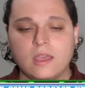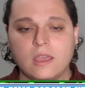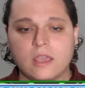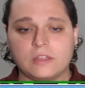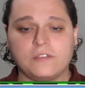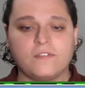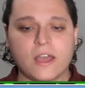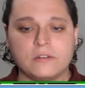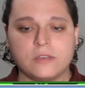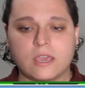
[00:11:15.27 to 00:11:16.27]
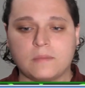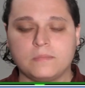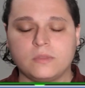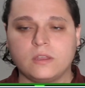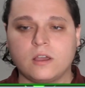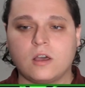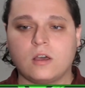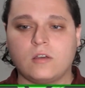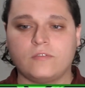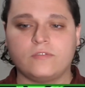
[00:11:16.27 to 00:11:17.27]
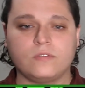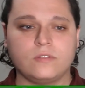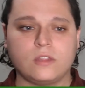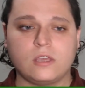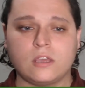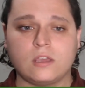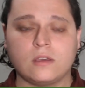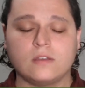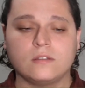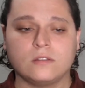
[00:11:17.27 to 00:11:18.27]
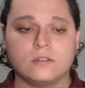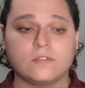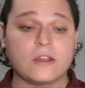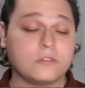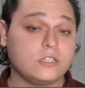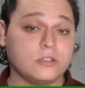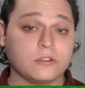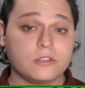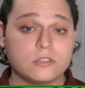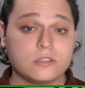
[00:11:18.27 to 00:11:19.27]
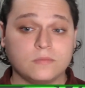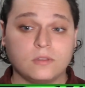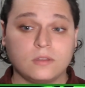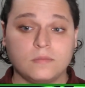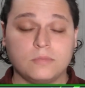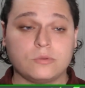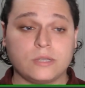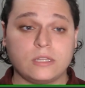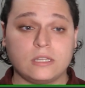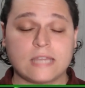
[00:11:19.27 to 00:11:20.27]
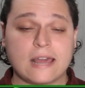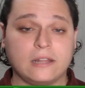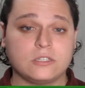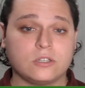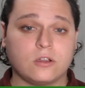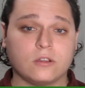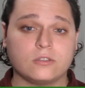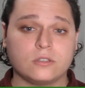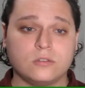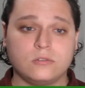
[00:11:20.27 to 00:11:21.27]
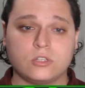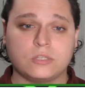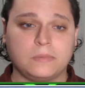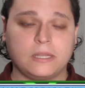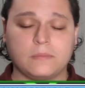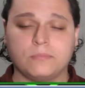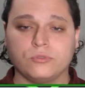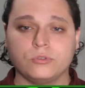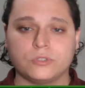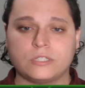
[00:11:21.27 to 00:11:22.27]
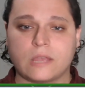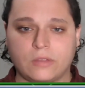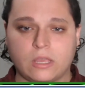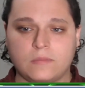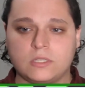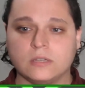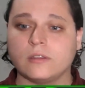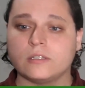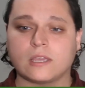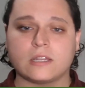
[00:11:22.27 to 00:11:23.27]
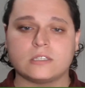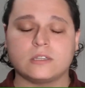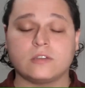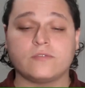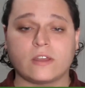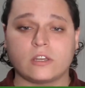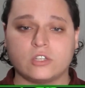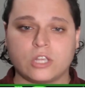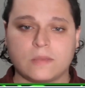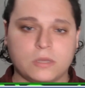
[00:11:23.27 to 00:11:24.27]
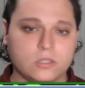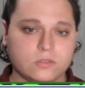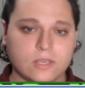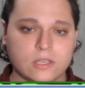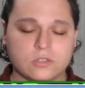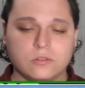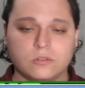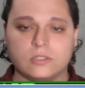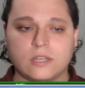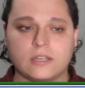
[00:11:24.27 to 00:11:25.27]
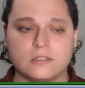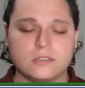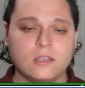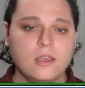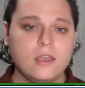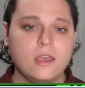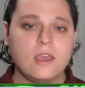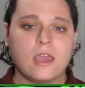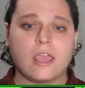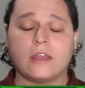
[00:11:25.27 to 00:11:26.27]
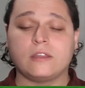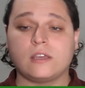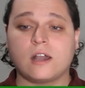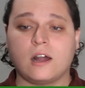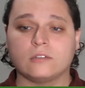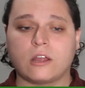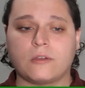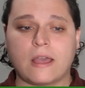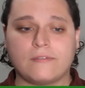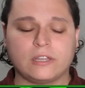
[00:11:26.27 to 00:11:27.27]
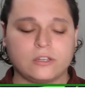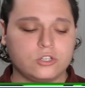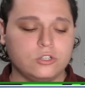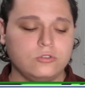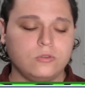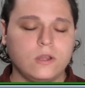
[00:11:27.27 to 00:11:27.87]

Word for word: And the final game of the the final series between the Dallas Stars, who just played a brutal seven game series against the defending champions Vegas Golden Knights, and the Colorado Avalanche, who